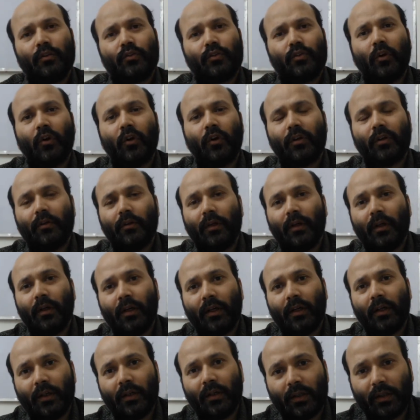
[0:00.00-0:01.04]
short
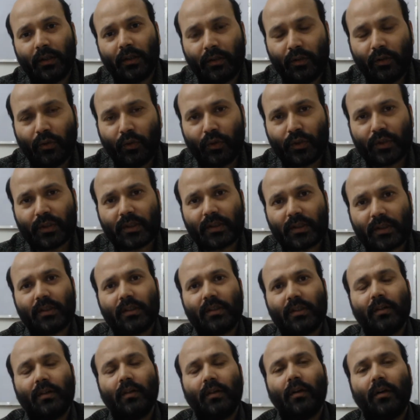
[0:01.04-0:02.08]

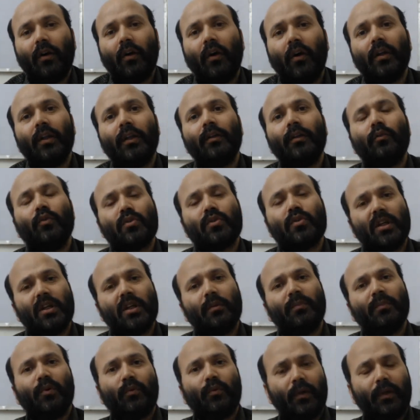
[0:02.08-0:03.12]
notes or in question
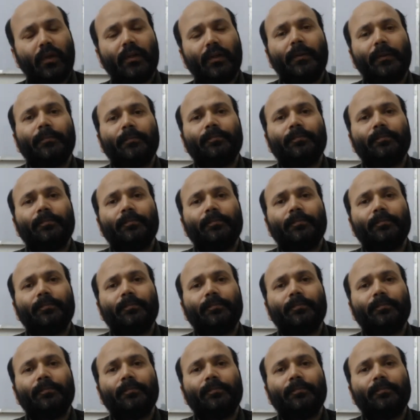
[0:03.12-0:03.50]
number 1.